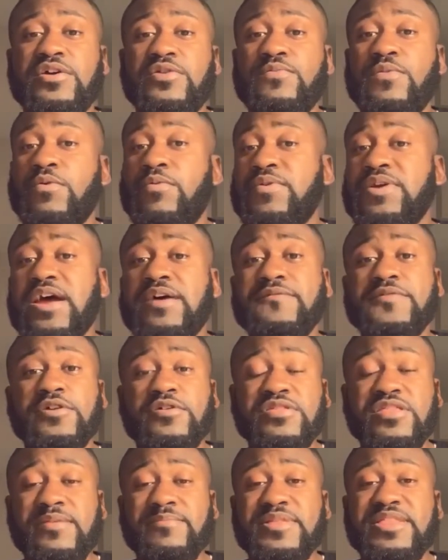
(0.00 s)
Well, whatever
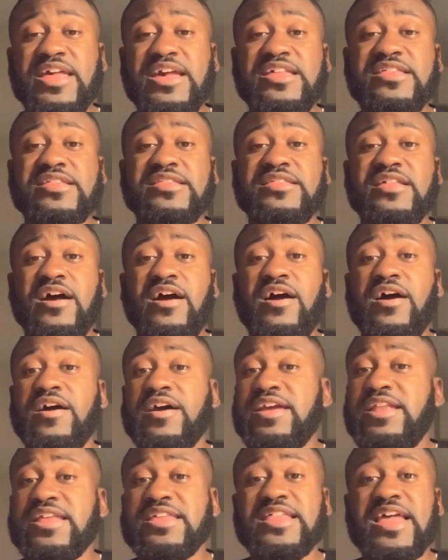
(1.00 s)
those limitations are,
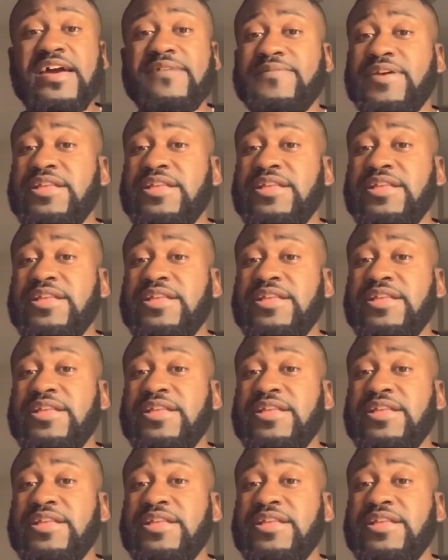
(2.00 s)
he doesn't have